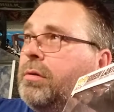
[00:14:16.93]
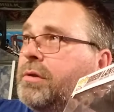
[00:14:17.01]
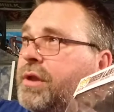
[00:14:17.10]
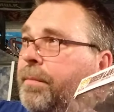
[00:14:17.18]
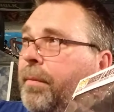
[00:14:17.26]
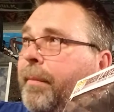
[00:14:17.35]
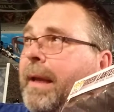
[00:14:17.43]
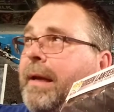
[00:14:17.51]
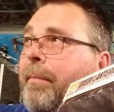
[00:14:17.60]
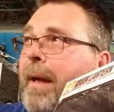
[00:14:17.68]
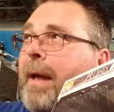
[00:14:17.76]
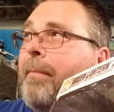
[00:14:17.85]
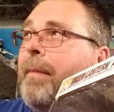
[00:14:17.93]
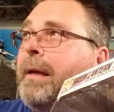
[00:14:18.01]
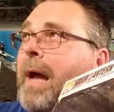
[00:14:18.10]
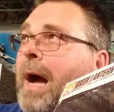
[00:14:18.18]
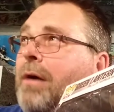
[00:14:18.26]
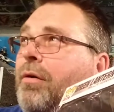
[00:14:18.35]
a Superman, a Batman,
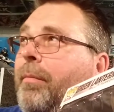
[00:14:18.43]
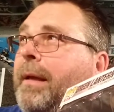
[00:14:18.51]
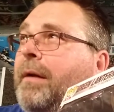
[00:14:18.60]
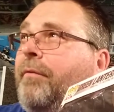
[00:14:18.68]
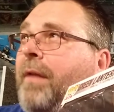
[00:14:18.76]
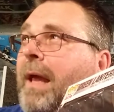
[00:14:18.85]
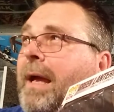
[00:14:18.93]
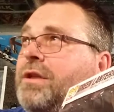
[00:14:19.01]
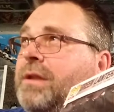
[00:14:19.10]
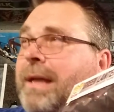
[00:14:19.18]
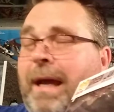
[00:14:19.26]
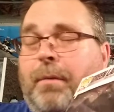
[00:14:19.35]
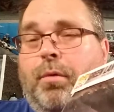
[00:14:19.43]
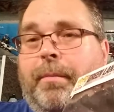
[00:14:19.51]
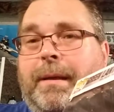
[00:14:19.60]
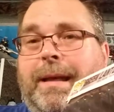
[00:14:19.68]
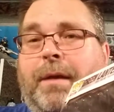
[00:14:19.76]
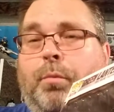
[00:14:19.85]
an Aquaman, a Flash,
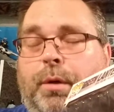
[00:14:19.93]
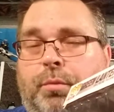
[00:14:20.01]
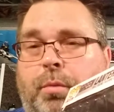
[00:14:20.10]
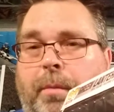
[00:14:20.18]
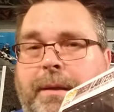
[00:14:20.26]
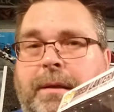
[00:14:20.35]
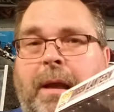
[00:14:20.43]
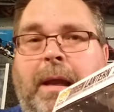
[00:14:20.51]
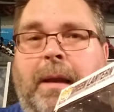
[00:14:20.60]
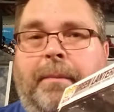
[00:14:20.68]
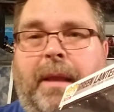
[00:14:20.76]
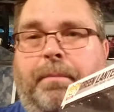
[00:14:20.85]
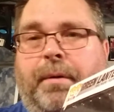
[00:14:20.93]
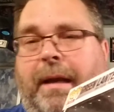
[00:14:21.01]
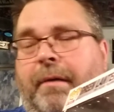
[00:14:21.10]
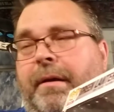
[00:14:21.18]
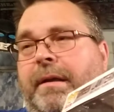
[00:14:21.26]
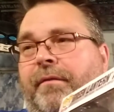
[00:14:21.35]
Catwoman, and Wonder Woman. They put
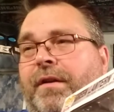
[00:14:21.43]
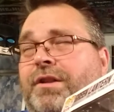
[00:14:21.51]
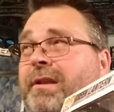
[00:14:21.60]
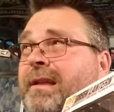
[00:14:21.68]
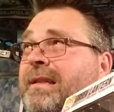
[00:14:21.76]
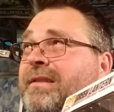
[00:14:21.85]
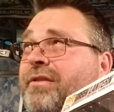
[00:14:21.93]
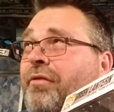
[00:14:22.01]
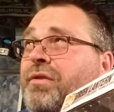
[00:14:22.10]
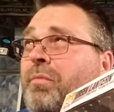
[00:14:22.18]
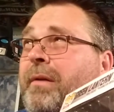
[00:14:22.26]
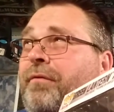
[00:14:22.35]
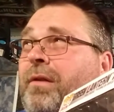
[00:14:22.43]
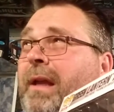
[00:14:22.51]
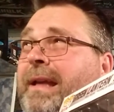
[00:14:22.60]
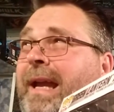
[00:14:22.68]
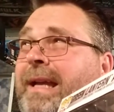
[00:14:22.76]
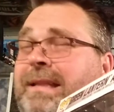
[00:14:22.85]
out individually. Those went for
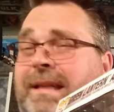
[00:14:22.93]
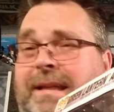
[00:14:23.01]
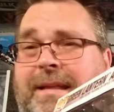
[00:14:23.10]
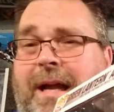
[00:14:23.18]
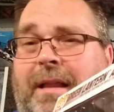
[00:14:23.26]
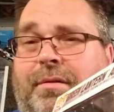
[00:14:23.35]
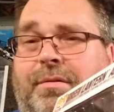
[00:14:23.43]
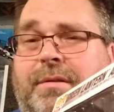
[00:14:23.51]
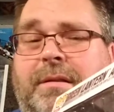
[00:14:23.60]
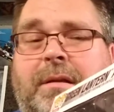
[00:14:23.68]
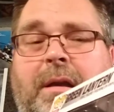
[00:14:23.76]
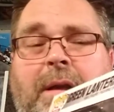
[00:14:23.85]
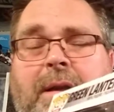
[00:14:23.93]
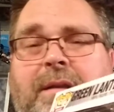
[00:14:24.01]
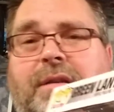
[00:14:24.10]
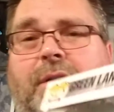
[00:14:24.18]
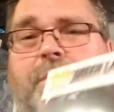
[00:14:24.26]
like $18. So